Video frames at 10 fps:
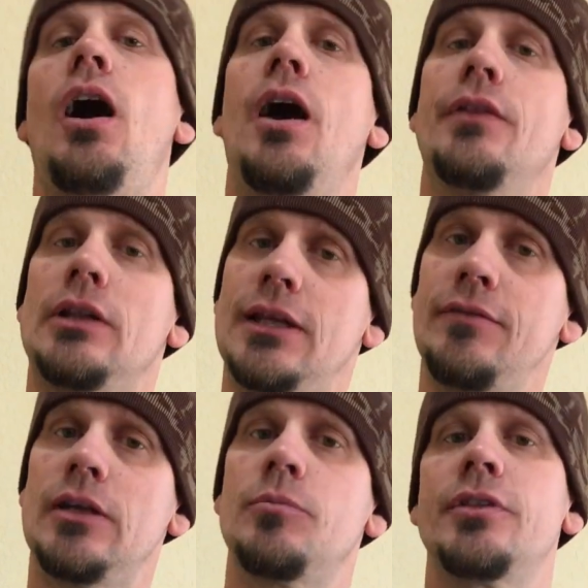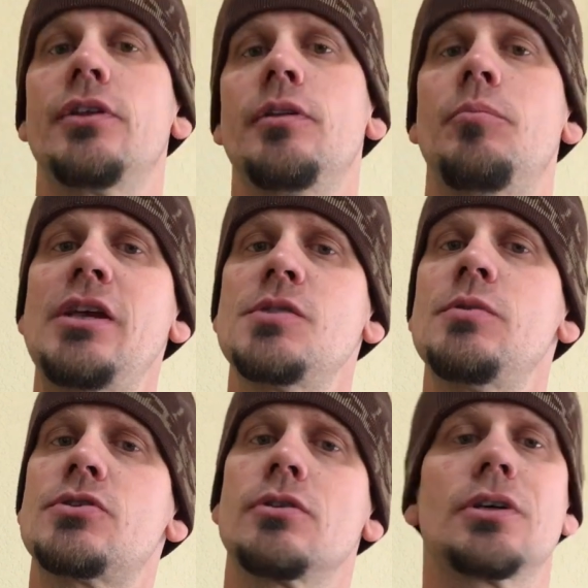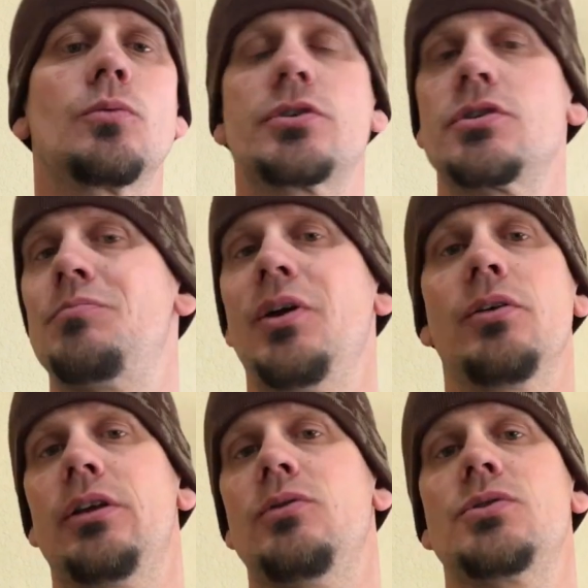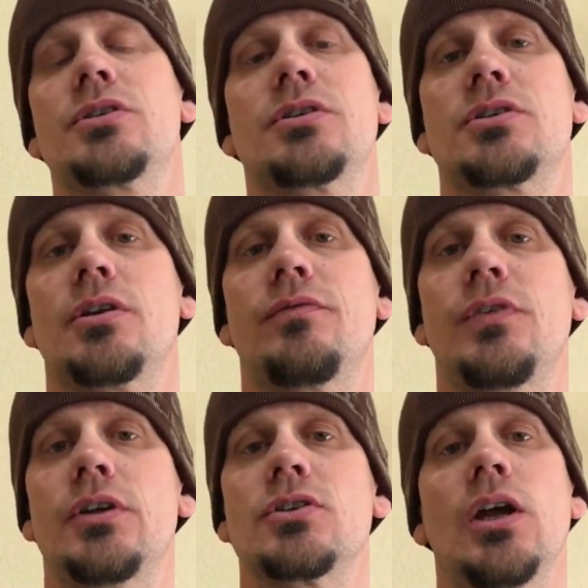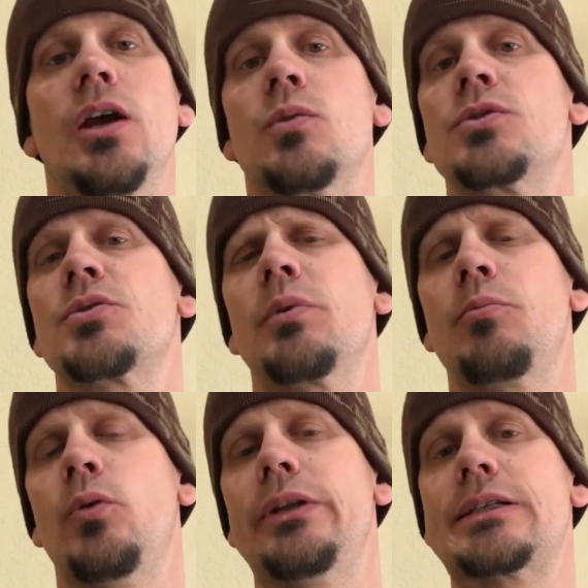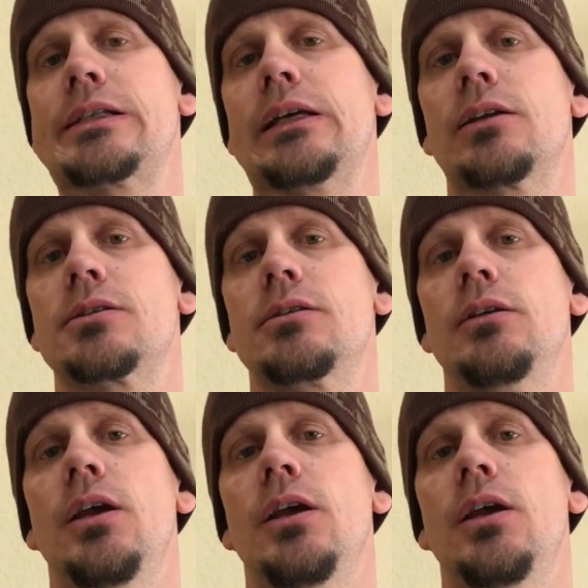on the living, but then the basement circuit, which is barely used because it's unfinished, was 3.6.